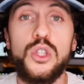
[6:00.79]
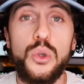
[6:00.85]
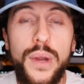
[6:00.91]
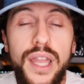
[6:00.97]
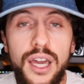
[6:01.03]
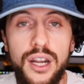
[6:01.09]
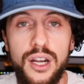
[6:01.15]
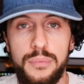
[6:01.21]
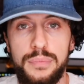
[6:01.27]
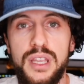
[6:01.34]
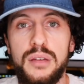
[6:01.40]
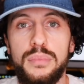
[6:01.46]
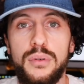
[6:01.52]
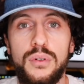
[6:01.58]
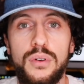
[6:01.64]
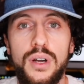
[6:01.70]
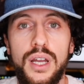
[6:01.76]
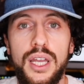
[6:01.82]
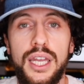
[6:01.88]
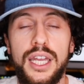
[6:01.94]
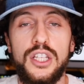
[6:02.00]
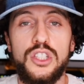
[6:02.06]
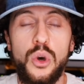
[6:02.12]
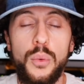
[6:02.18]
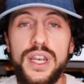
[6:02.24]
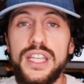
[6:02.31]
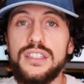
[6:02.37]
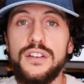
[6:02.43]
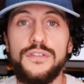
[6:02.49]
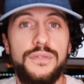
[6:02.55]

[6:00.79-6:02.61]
300 people. So when he's